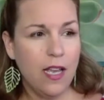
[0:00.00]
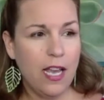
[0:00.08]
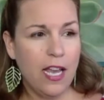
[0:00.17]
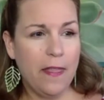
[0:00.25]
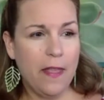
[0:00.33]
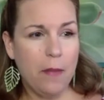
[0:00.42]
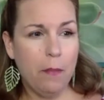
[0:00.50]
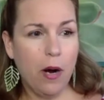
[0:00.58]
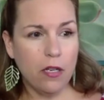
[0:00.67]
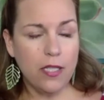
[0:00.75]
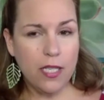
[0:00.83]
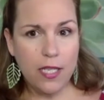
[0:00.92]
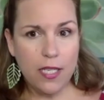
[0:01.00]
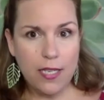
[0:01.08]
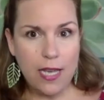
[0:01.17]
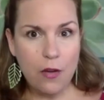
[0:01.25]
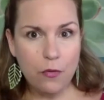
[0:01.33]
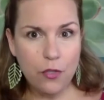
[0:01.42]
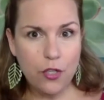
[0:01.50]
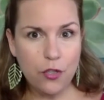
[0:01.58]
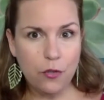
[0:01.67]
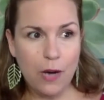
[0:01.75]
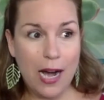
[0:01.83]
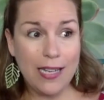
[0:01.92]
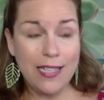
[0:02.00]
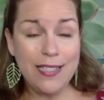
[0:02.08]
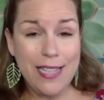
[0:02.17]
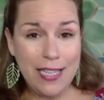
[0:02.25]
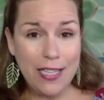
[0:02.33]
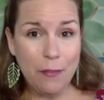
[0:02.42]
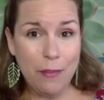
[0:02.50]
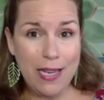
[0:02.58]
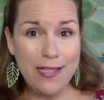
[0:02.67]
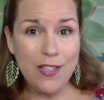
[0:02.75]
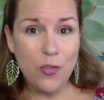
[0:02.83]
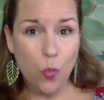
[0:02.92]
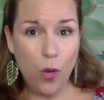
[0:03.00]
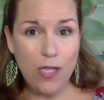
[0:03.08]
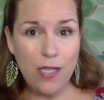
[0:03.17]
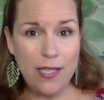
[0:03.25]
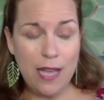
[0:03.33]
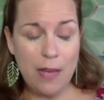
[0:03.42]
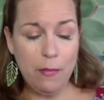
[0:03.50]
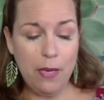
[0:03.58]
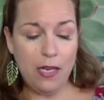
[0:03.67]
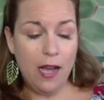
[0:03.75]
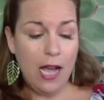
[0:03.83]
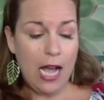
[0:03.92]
and then parsing it down to on a daily basis, what does that mean?